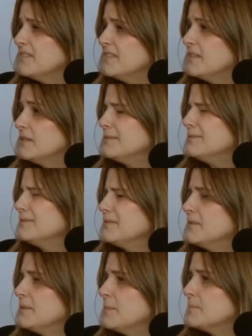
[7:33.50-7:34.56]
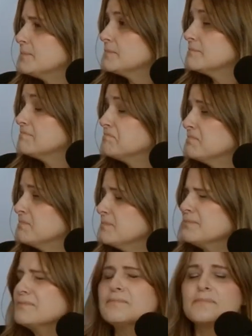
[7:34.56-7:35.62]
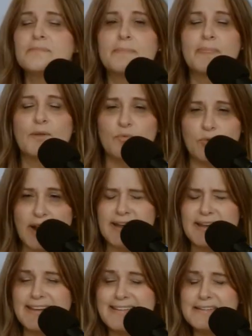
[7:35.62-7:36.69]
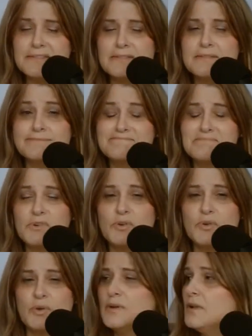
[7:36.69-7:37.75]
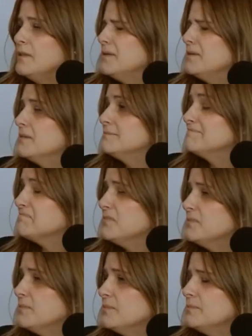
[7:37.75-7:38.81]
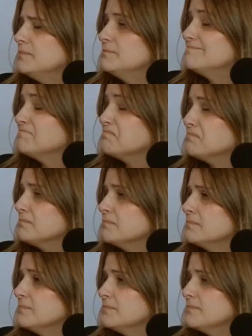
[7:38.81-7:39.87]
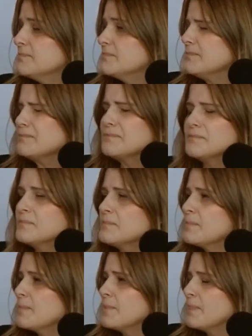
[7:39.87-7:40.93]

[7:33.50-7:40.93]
No words are spoken by the person on screen.